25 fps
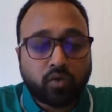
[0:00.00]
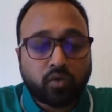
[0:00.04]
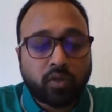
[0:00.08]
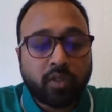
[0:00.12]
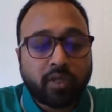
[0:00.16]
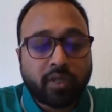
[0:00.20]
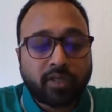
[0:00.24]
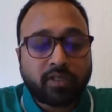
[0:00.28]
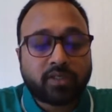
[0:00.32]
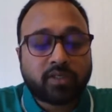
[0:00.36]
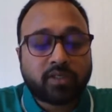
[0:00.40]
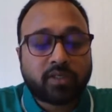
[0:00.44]

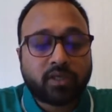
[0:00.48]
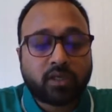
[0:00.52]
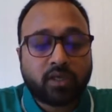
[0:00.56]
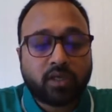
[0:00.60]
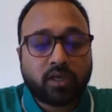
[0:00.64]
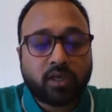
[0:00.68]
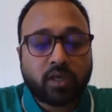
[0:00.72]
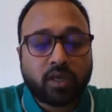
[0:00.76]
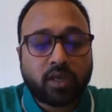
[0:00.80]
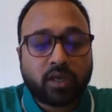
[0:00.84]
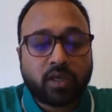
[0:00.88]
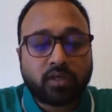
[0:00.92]
that
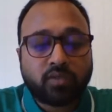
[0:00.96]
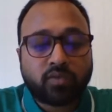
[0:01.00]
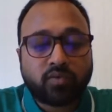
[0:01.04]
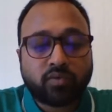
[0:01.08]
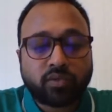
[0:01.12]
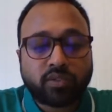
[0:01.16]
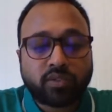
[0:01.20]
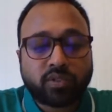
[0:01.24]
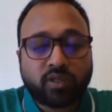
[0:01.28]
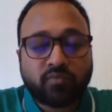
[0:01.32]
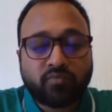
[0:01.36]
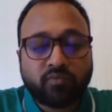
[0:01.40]
are to
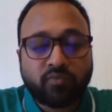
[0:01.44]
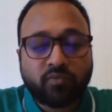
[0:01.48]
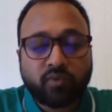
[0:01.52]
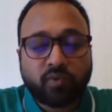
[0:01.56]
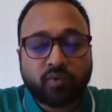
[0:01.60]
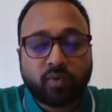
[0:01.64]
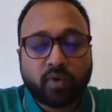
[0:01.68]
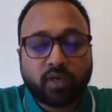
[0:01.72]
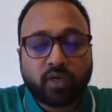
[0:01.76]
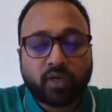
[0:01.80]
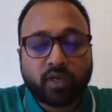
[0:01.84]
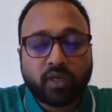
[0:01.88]
step
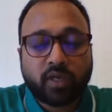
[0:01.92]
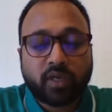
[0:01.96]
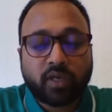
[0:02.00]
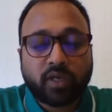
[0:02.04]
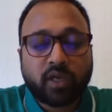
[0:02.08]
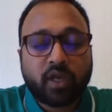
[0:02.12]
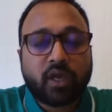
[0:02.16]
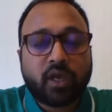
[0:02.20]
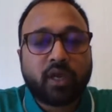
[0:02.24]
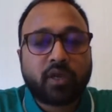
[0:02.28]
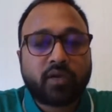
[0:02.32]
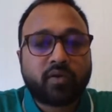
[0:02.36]
forward and
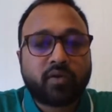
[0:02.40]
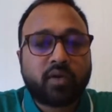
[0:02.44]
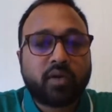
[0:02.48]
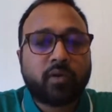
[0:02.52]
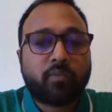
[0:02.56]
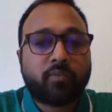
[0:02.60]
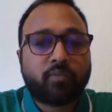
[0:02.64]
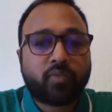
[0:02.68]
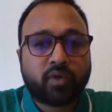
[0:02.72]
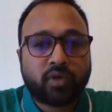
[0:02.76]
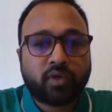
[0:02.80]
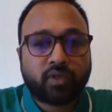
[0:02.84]
hire an
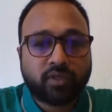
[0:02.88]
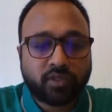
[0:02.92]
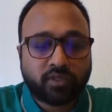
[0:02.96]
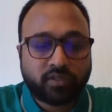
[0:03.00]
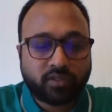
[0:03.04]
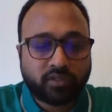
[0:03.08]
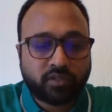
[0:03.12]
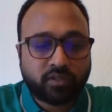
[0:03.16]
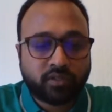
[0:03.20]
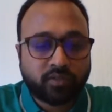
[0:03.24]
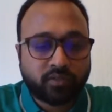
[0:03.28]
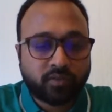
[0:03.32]

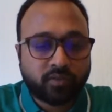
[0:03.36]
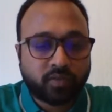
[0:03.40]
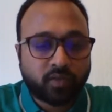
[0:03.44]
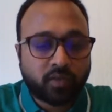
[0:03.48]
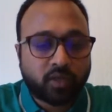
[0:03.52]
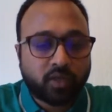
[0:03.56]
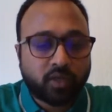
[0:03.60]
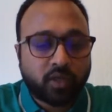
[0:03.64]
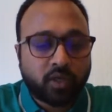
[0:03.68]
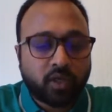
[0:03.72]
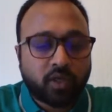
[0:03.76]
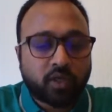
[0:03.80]
apprentice.
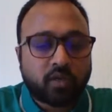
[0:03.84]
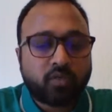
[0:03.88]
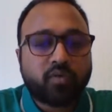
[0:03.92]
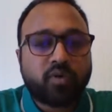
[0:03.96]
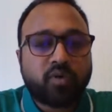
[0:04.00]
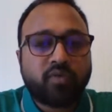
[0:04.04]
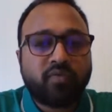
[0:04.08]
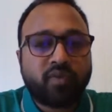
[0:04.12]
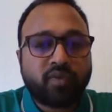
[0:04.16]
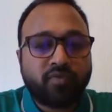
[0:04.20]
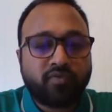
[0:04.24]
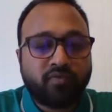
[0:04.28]

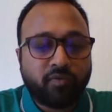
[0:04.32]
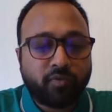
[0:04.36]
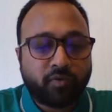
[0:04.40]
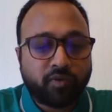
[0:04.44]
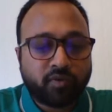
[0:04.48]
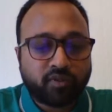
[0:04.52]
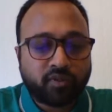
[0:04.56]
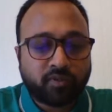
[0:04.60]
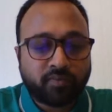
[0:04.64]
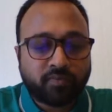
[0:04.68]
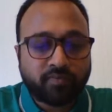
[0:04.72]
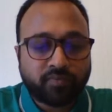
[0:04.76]
Good evening,
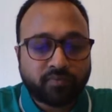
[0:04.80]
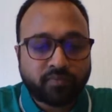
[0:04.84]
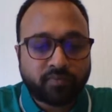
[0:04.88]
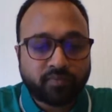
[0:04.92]
viewers.